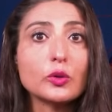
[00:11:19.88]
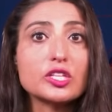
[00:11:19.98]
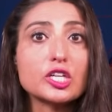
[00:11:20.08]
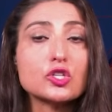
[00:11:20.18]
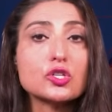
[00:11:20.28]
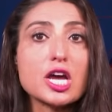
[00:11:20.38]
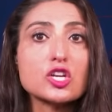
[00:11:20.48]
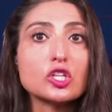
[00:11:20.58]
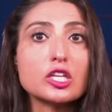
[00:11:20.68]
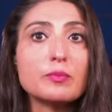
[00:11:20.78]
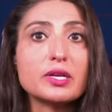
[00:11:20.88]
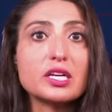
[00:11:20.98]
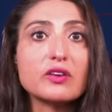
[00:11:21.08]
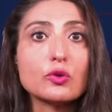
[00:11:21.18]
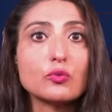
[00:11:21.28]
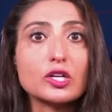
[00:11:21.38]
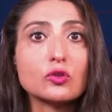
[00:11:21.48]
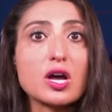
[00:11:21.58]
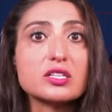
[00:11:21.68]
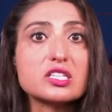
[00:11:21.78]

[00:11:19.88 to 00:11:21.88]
the International Committee of the Red Cross's